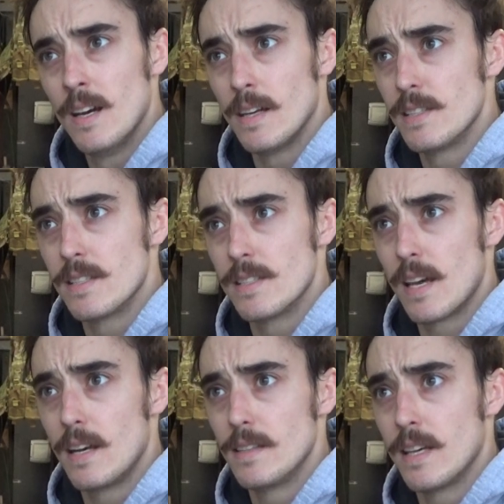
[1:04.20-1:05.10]
just
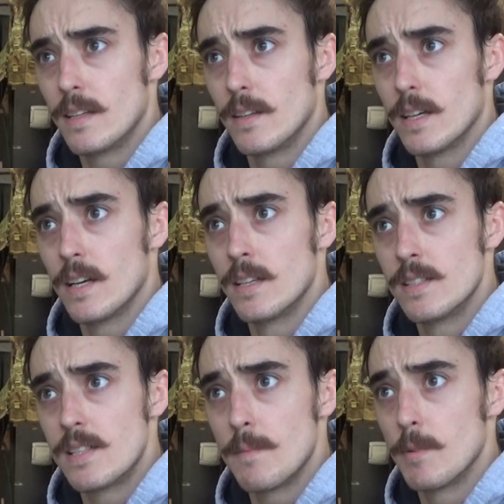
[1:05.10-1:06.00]
decided to take like a
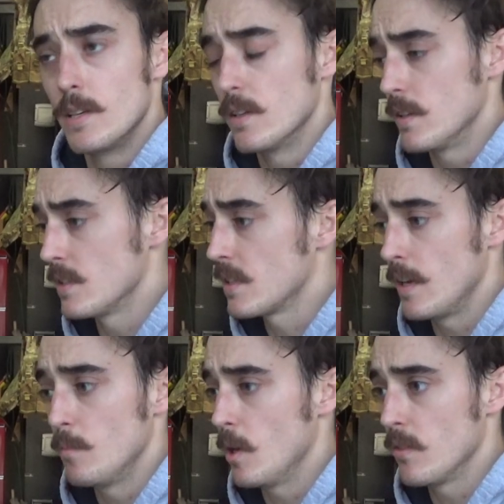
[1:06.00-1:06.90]
step into this
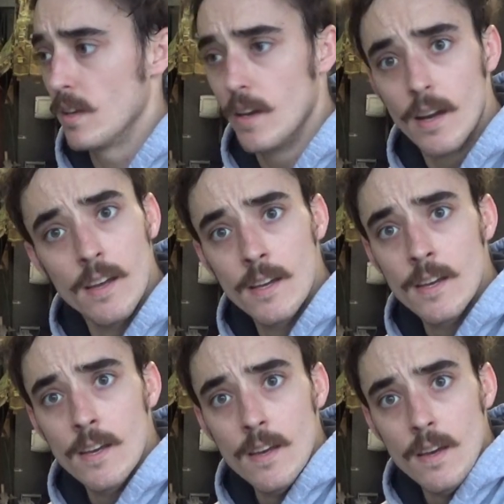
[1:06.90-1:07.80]
kettlebell thing.
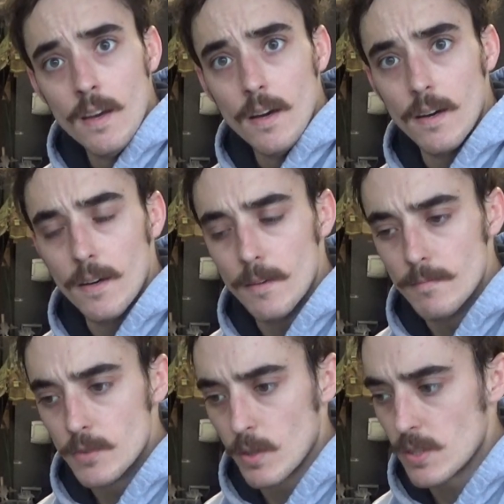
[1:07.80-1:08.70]

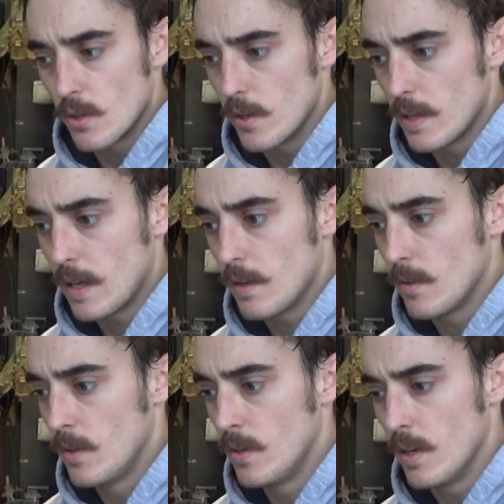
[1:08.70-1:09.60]
So I started
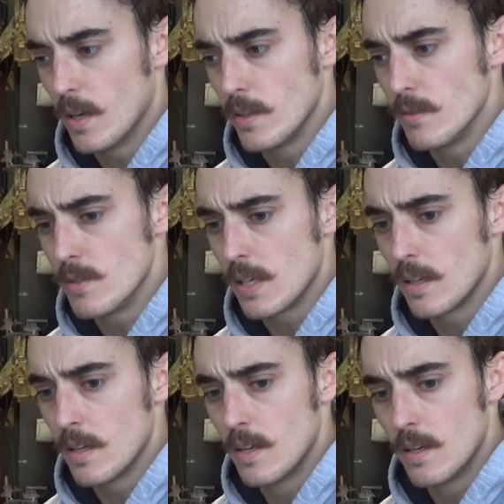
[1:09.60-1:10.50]
out
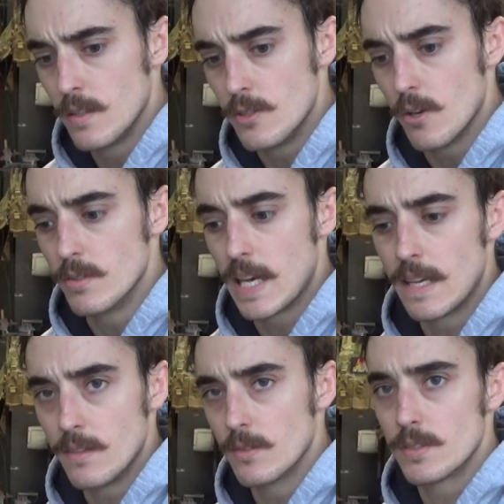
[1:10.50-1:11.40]
using Joe
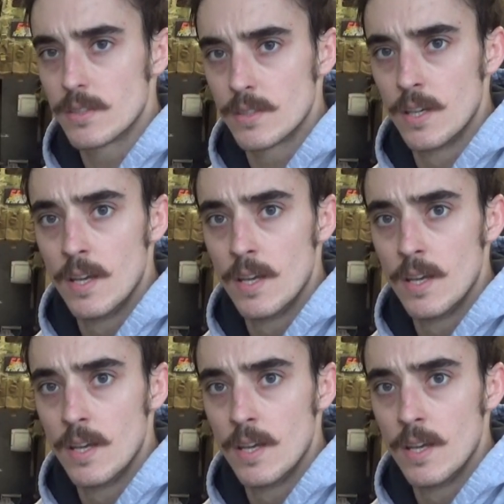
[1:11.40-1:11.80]
Daniels,